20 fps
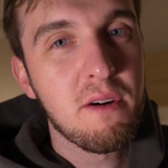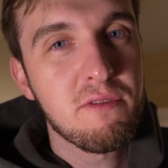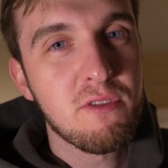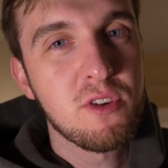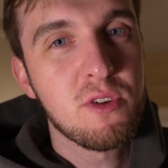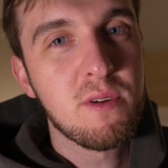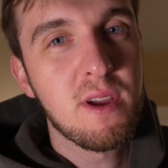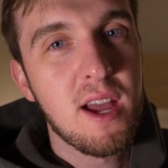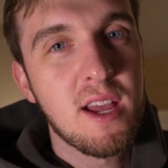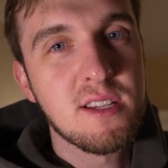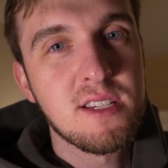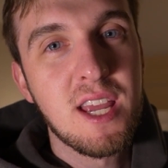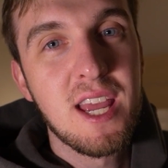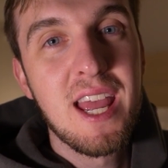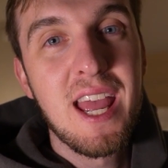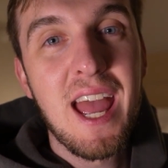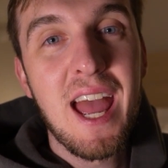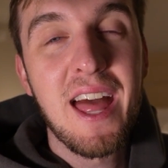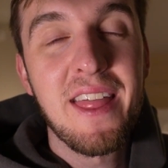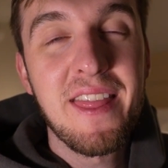for you guys,
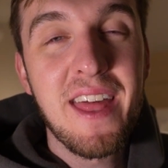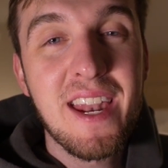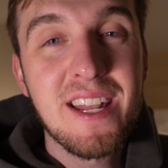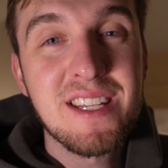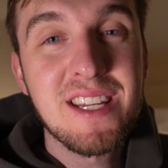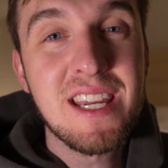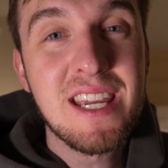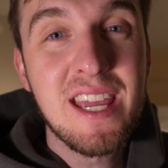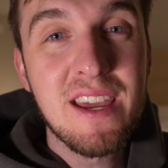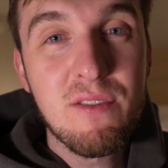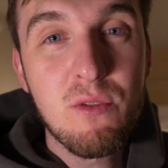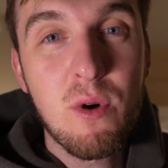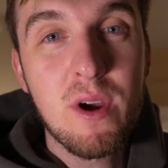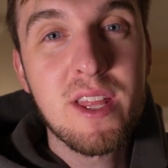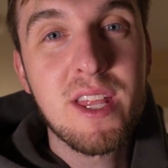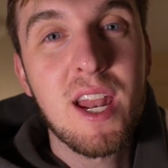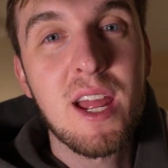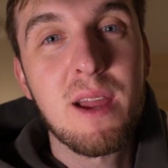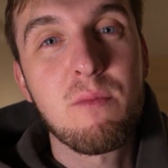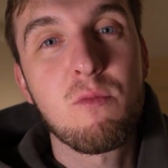and that is a giveaway
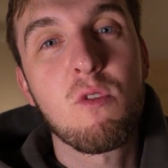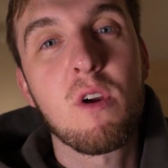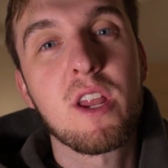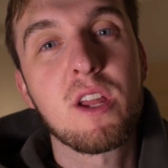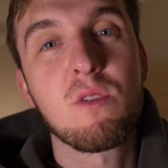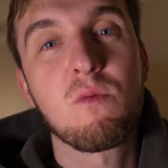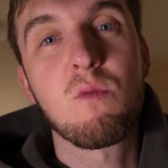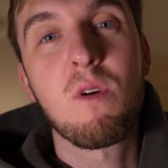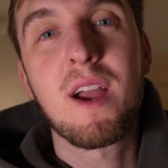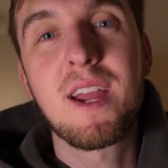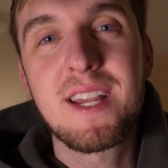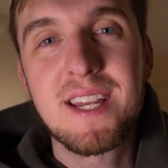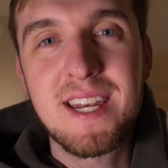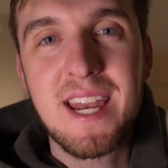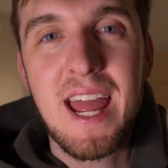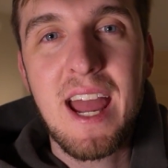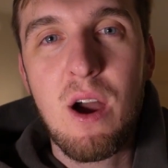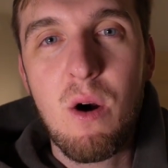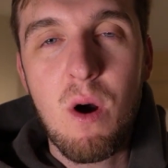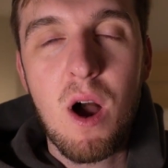that I'm running right
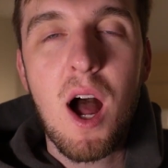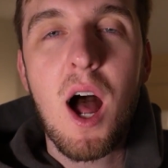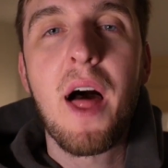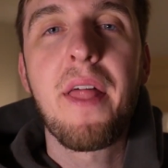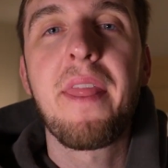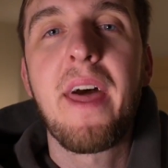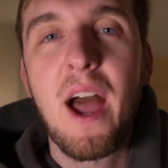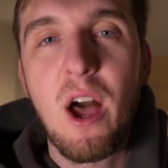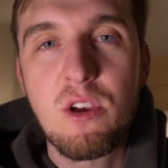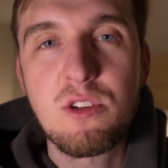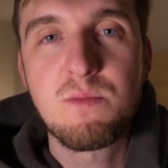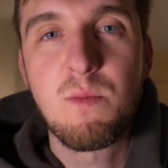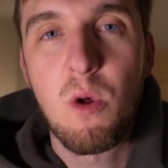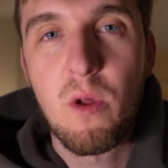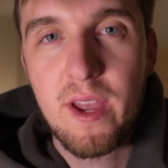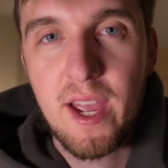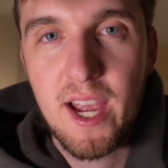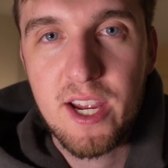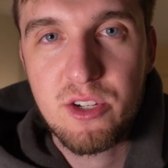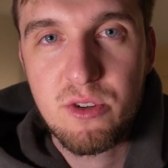now on the House
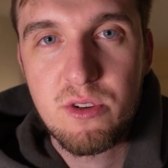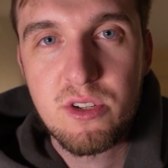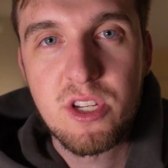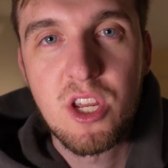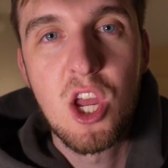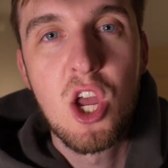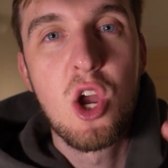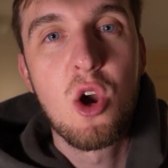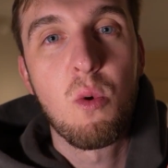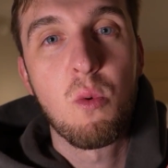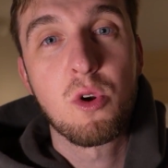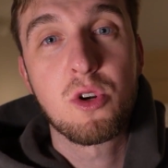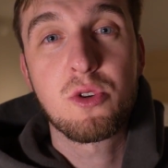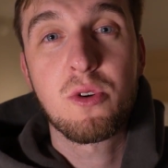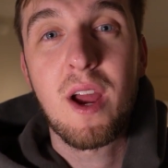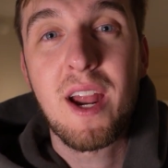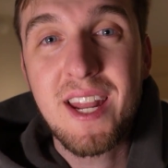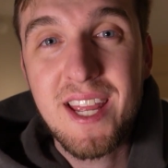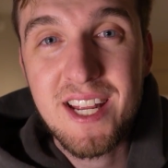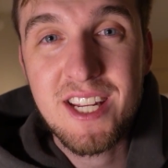Bowling Extras. We're
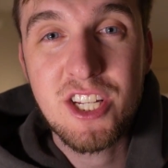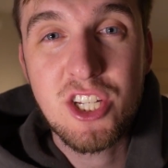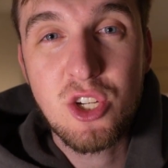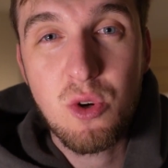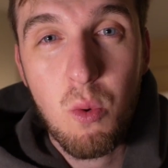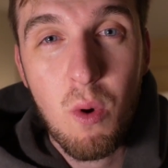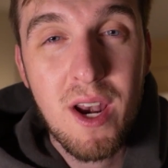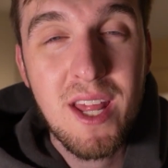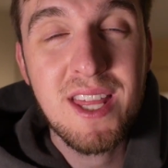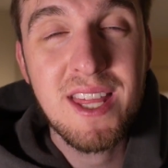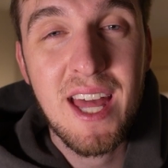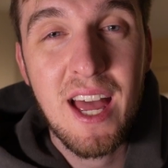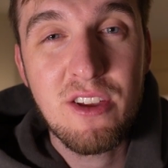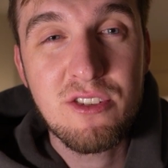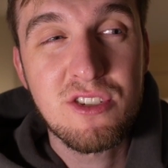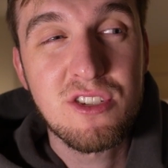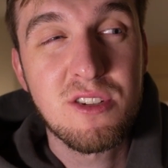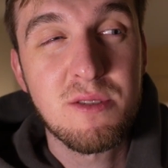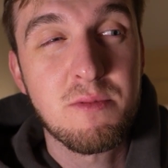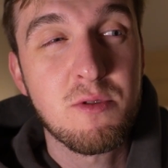trying to get to
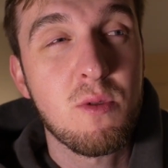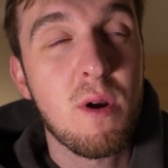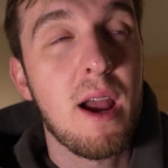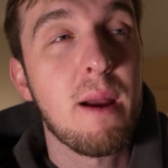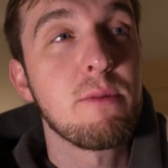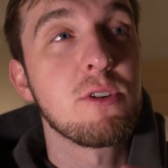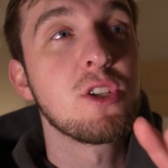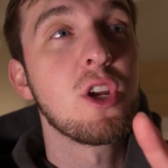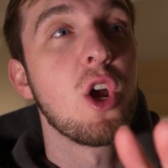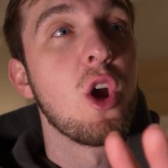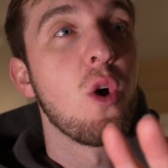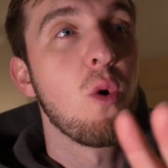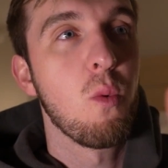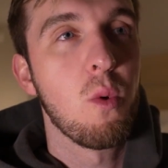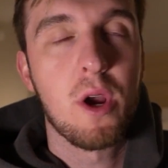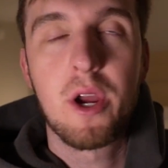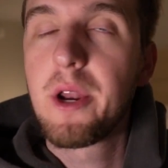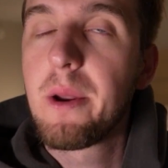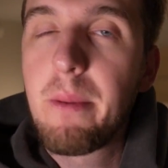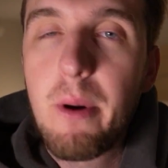20,000 subscribers.
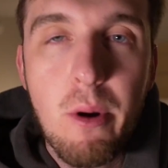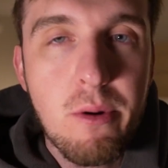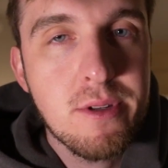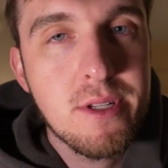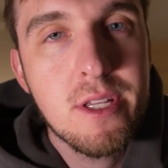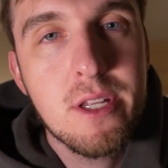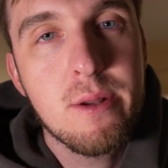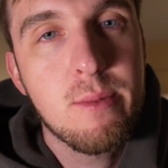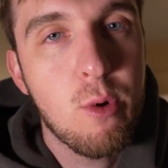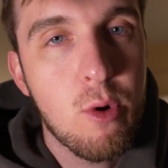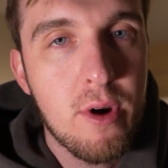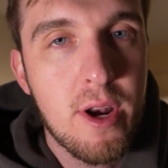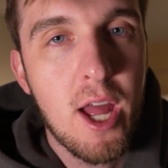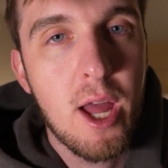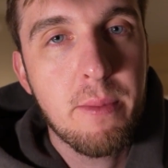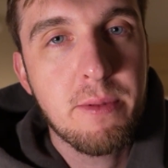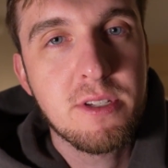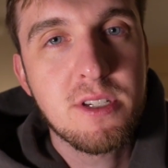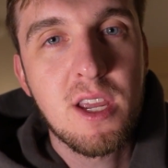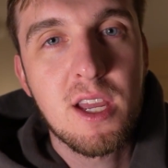We're going to post a little more to
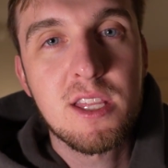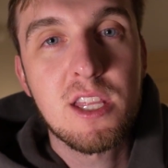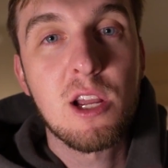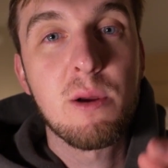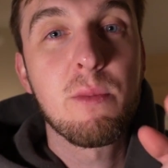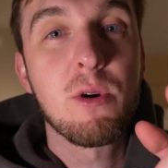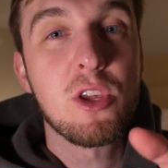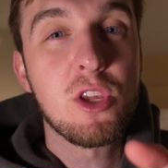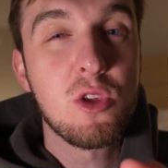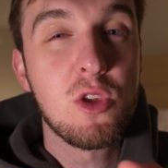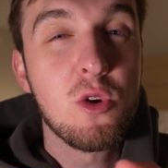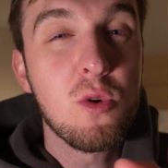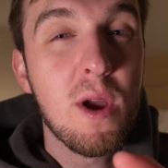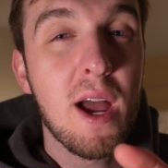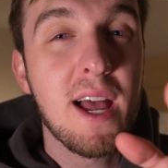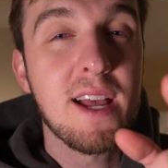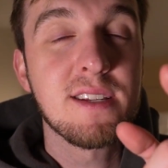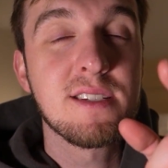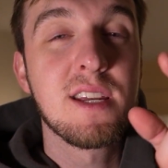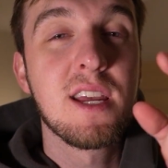help us get there, but you
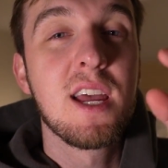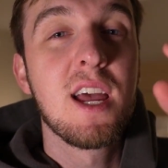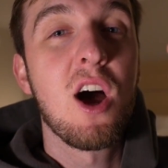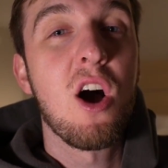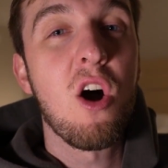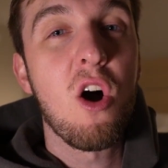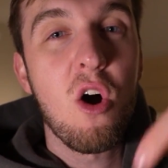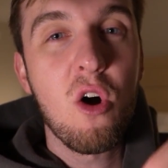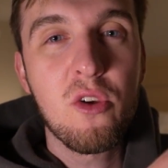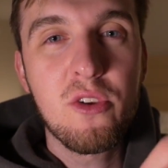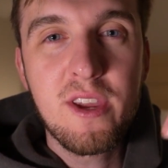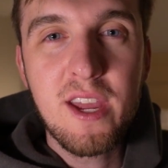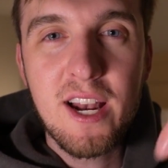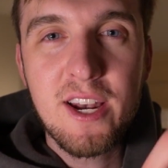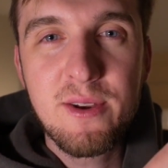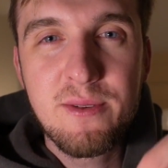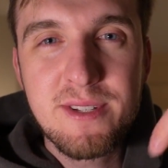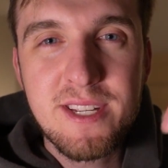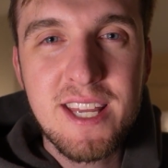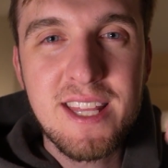guys, all you got to
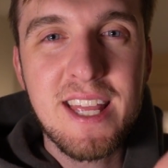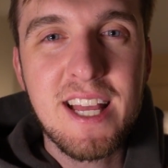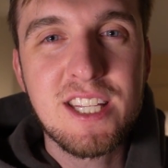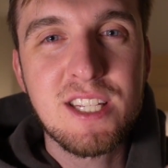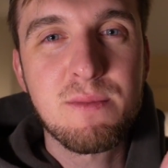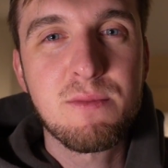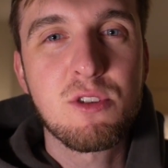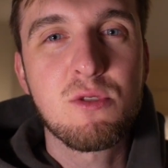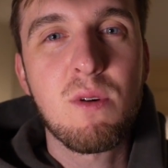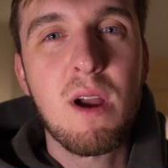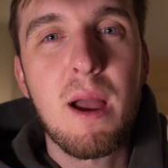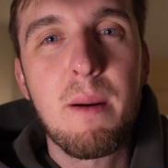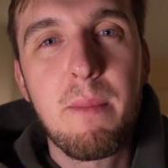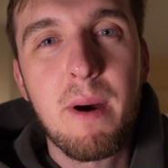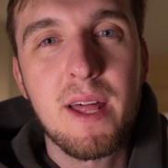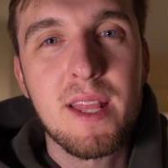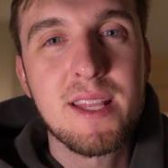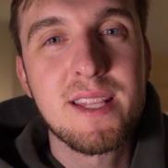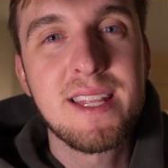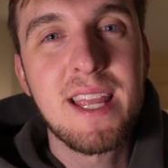do is hit that subscribe
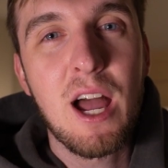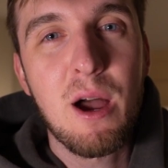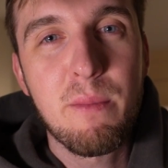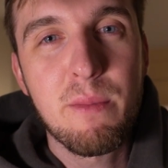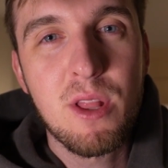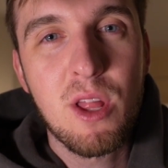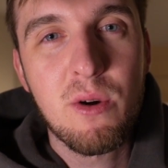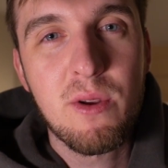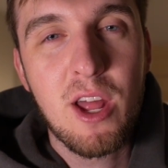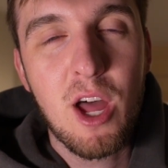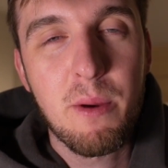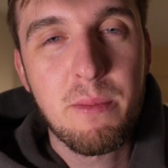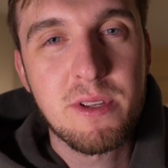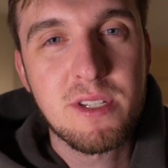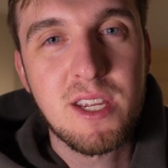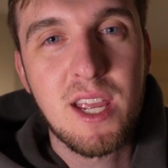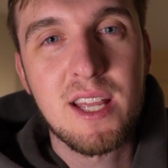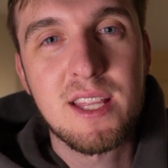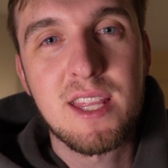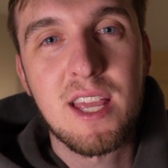button down below to help us
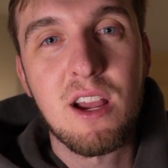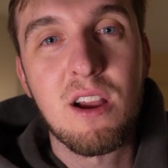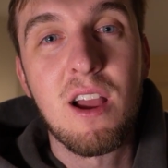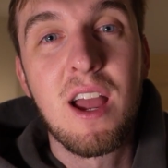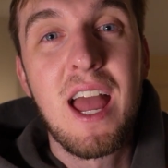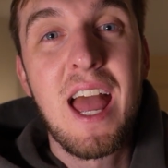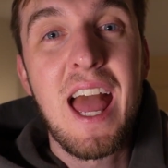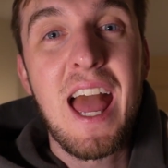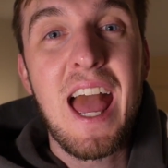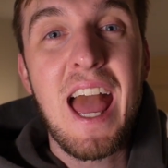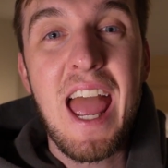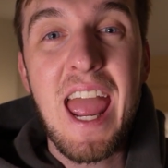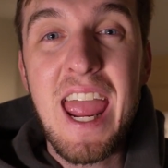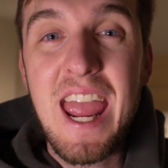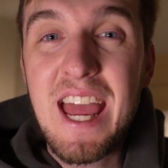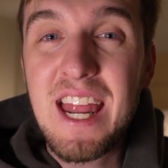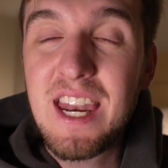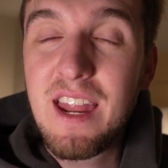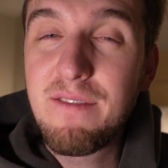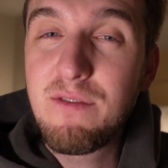get there.
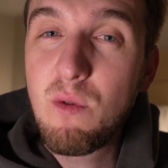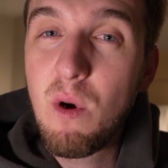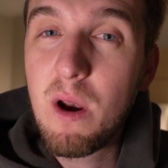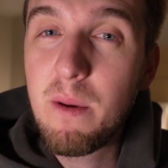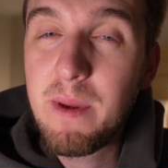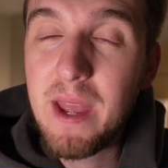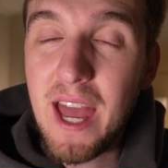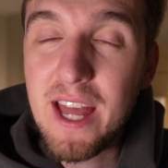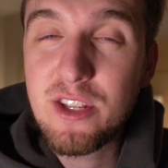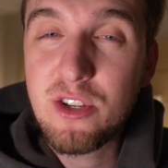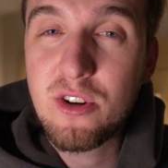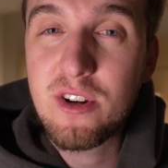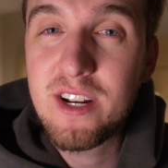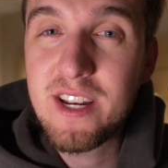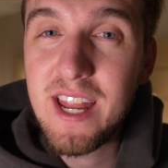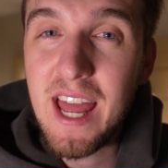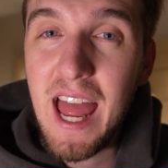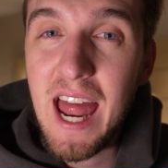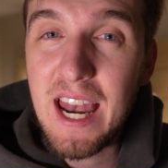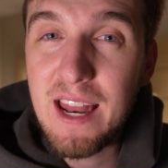And if you want to be entered
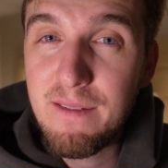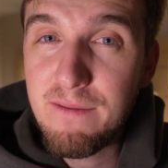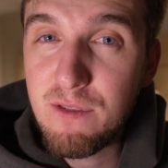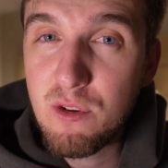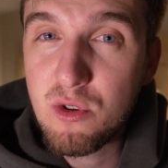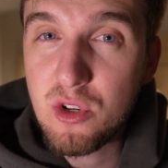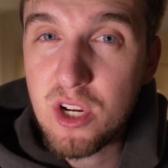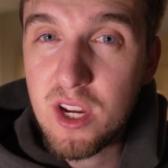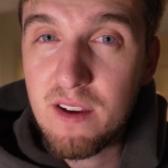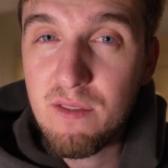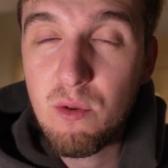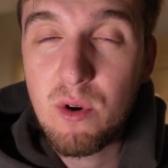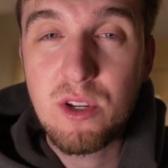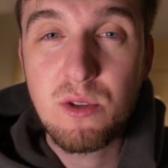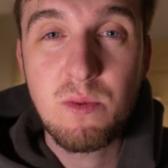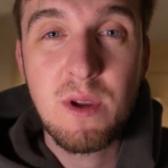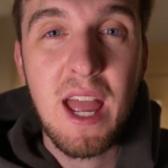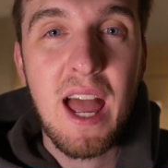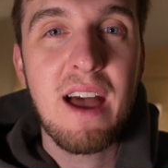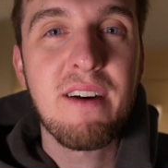into any future giveaways,
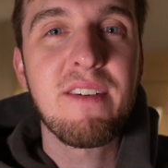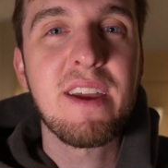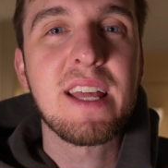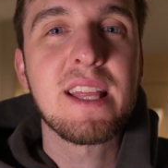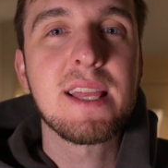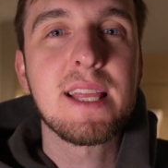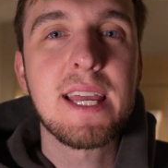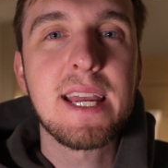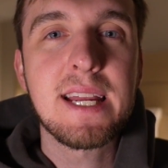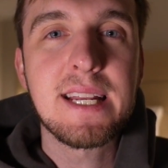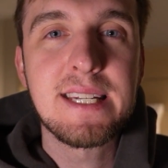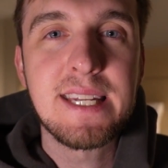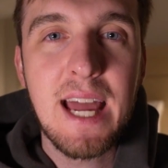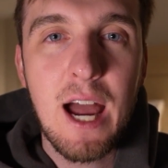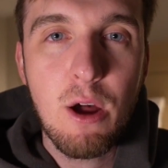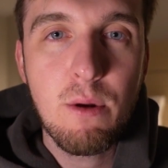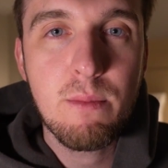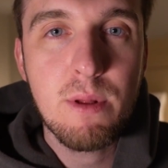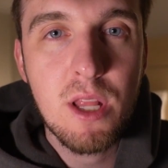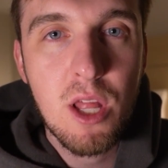we have a link
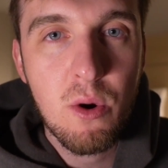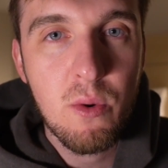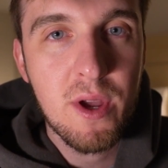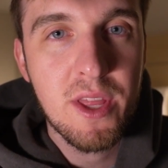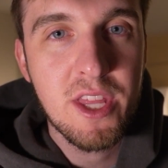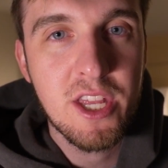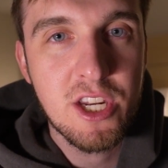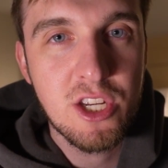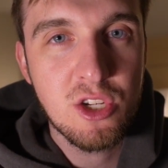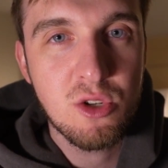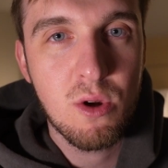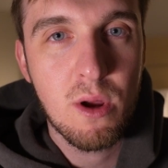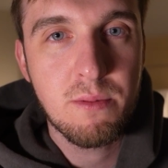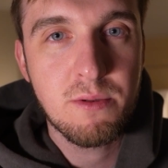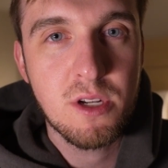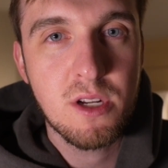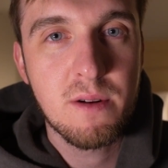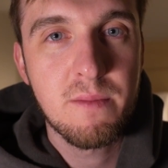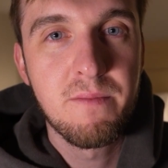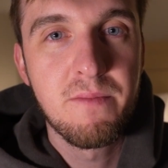down below in the
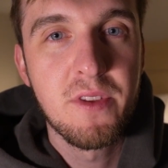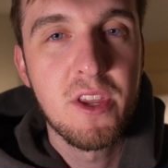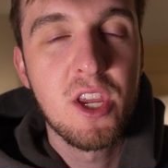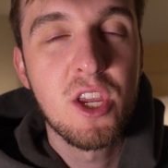description.